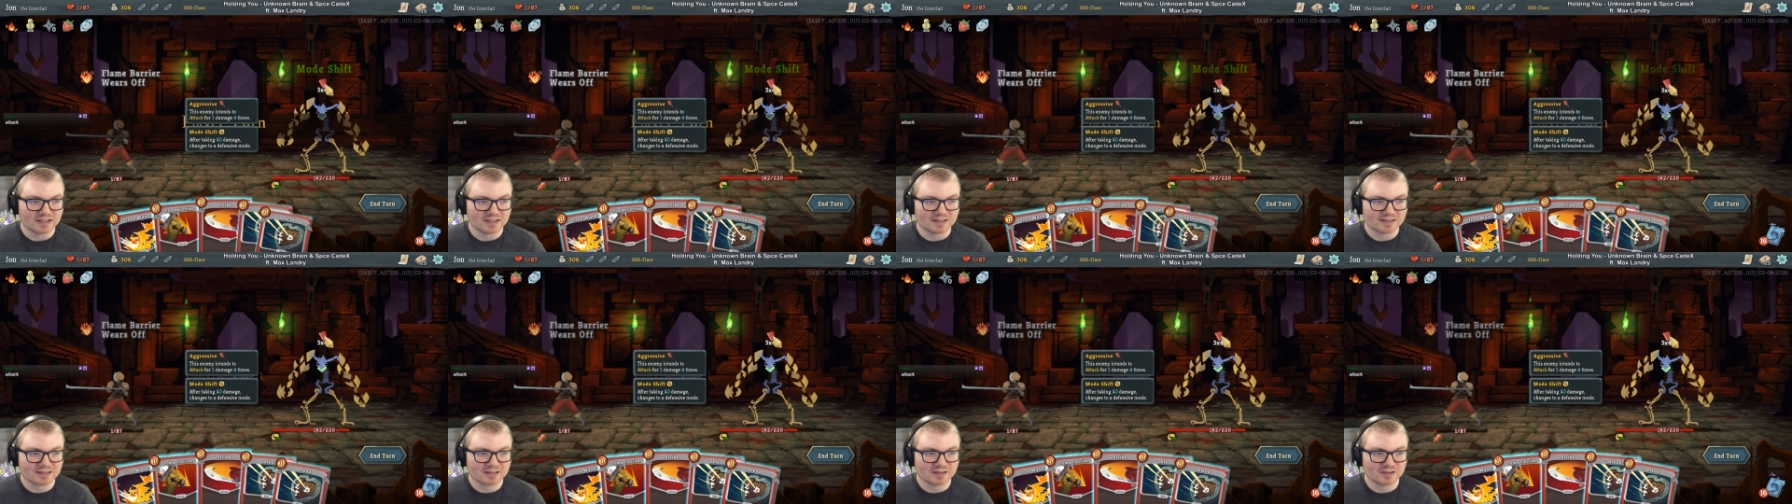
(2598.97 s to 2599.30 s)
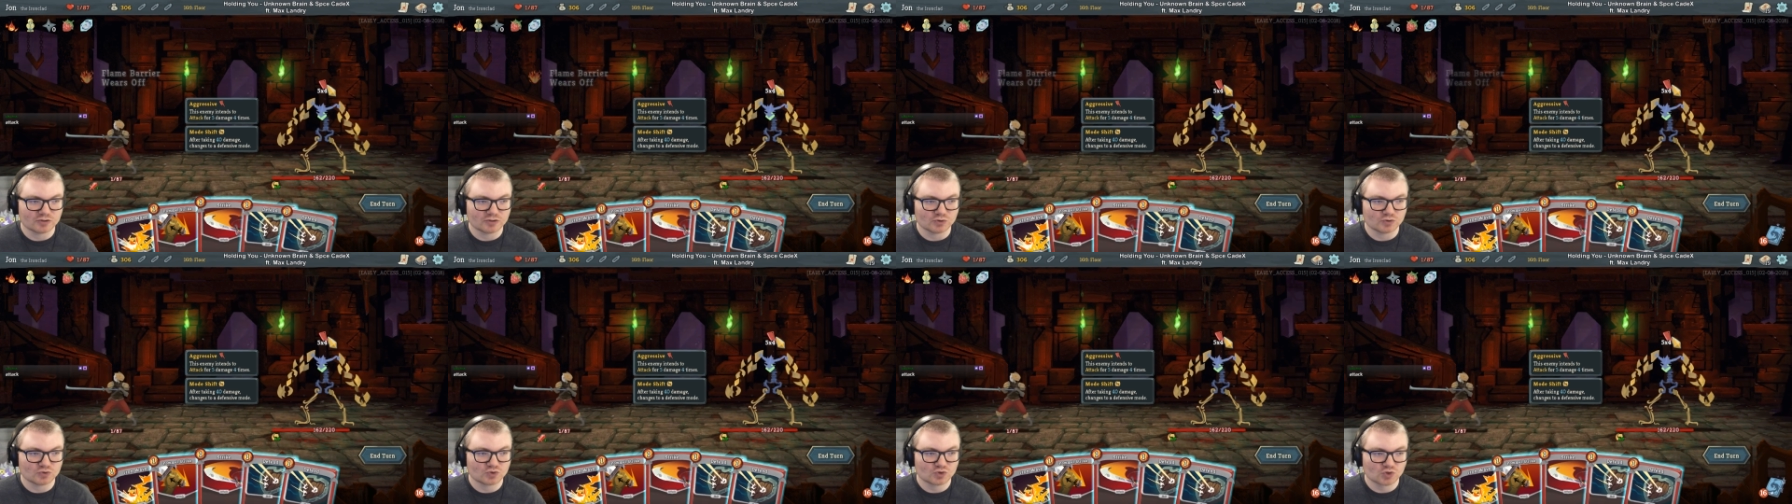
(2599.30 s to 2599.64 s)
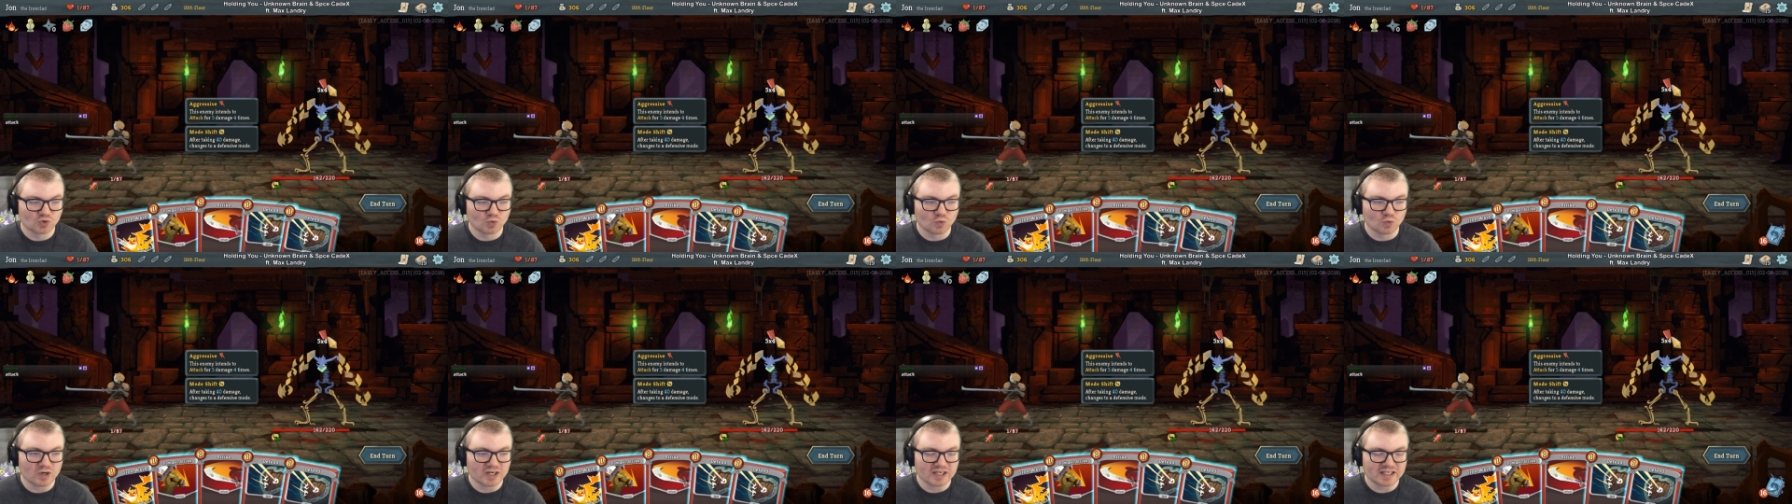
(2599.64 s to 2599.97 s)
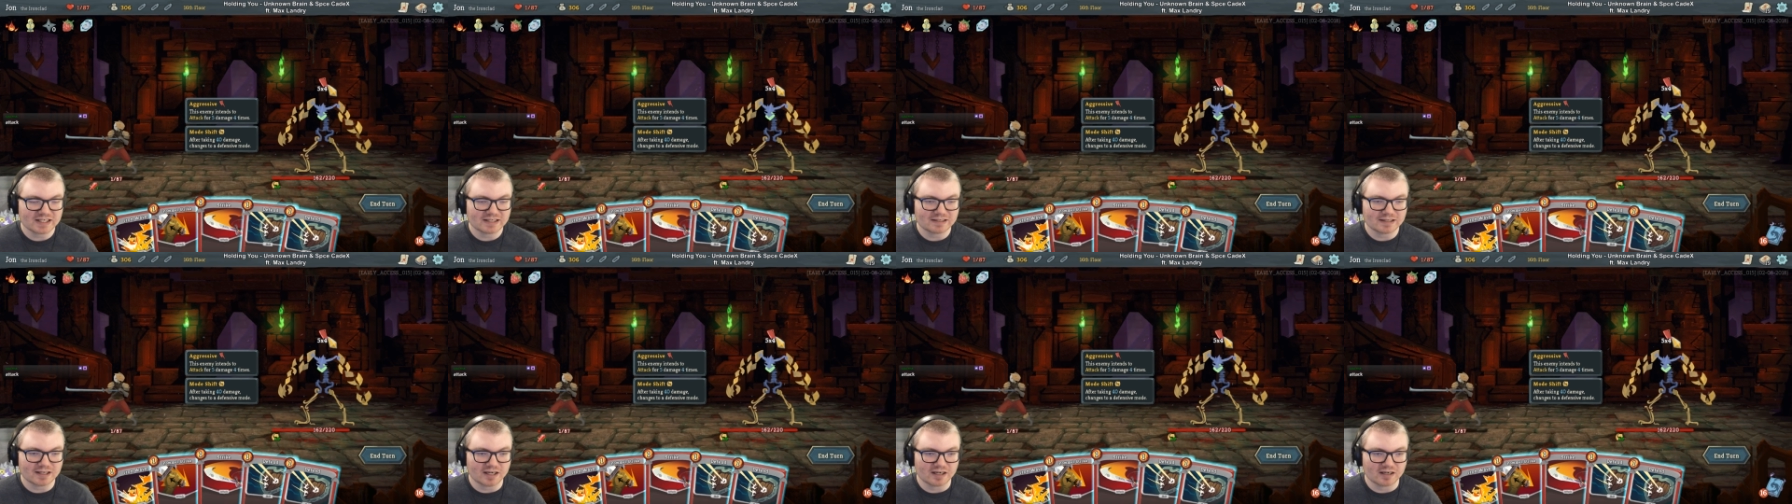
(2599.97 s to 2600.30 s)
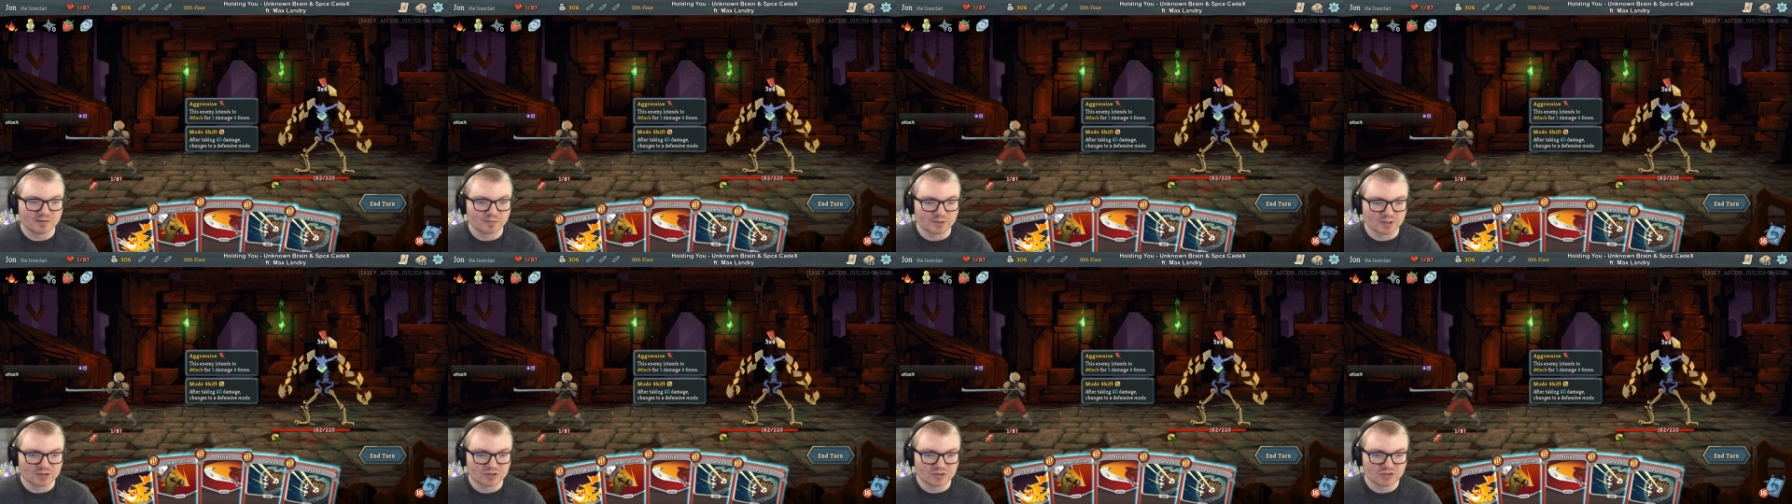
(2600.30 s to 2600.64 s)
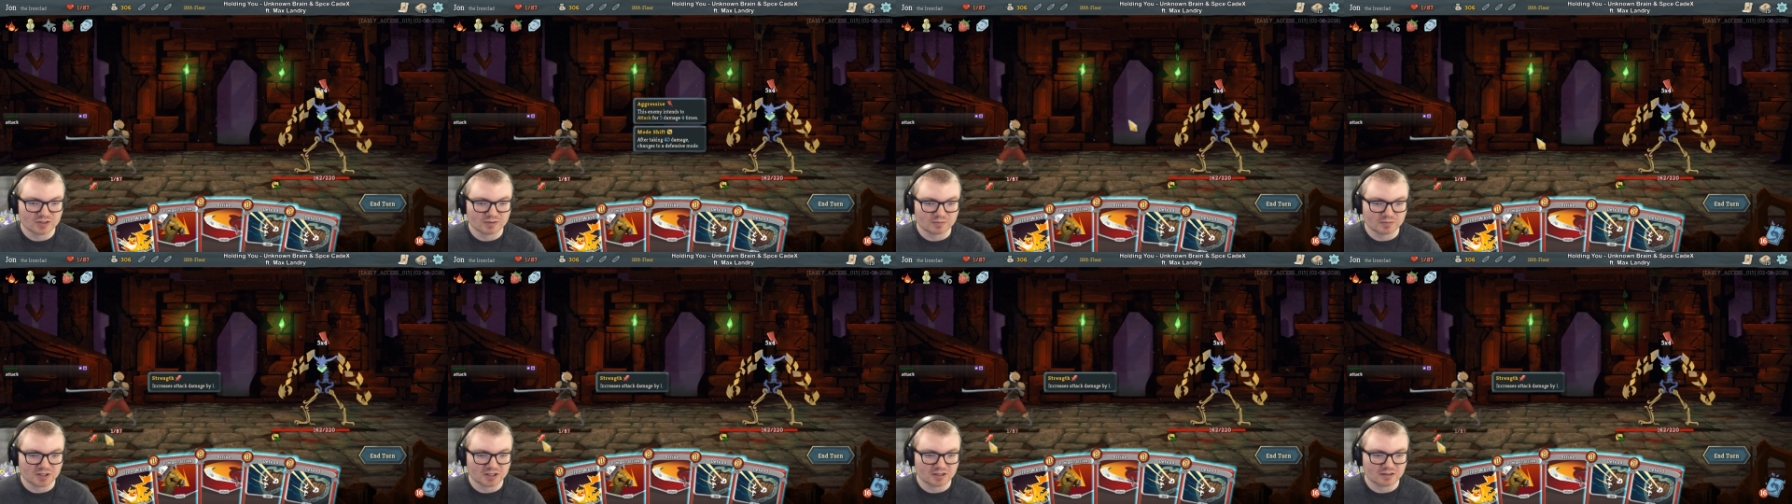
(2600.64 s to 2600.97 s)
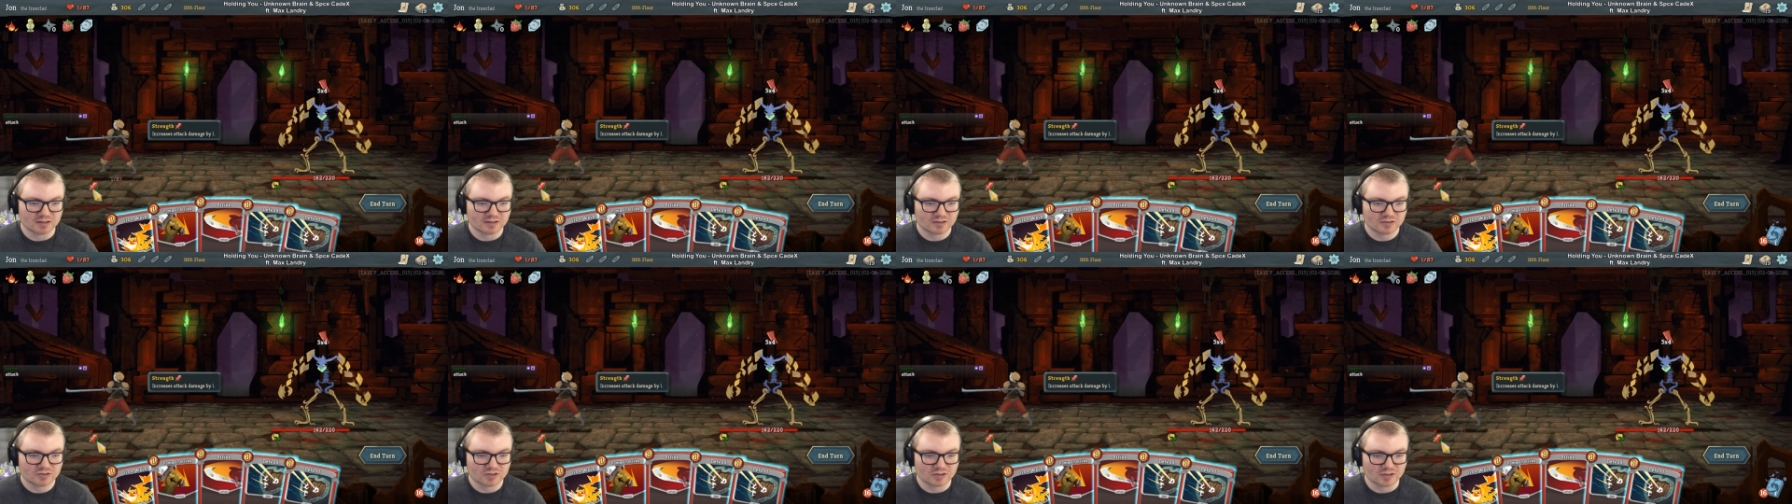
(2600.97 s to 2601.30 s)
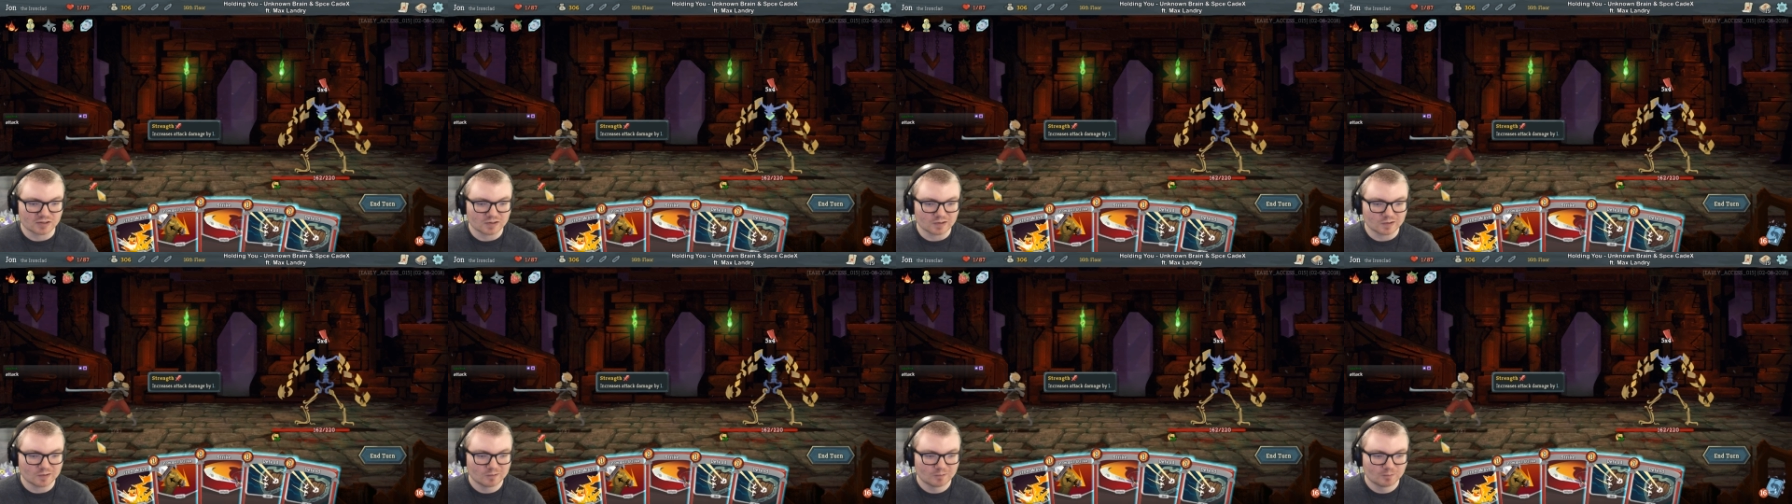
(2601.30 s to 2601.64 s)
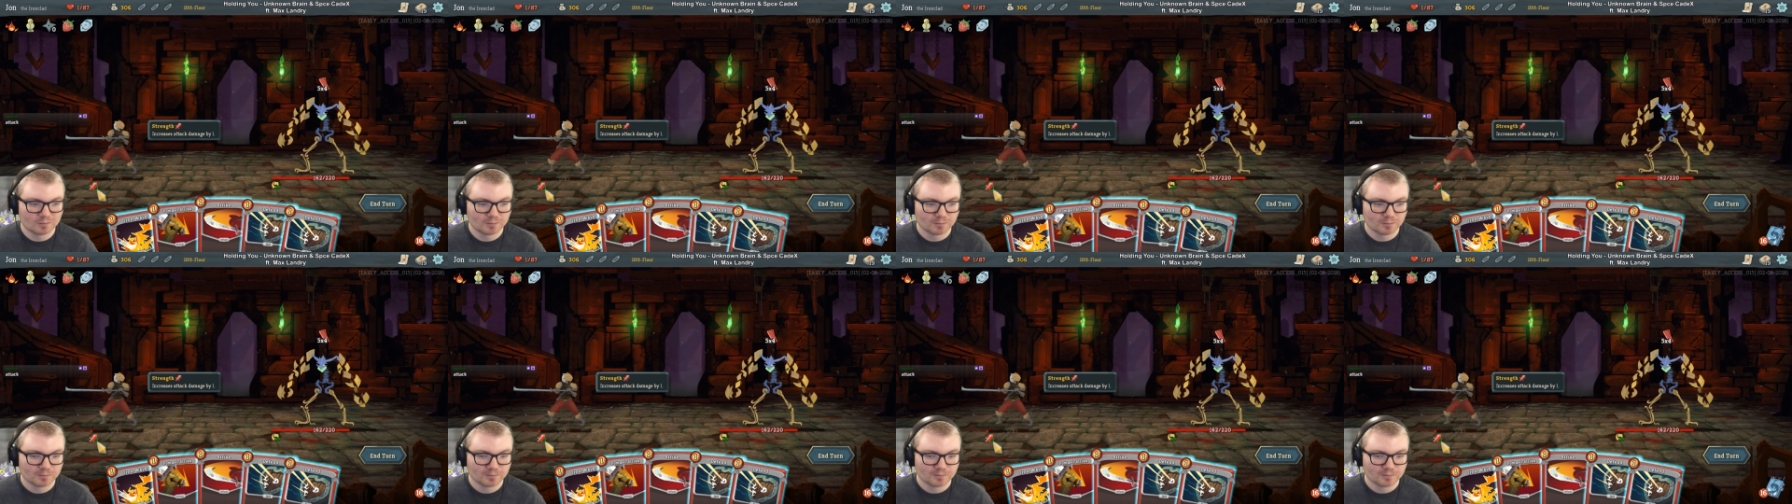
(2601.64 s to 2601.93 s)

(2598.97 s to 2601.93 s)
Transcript: He's going to do 20 damage to me this turn.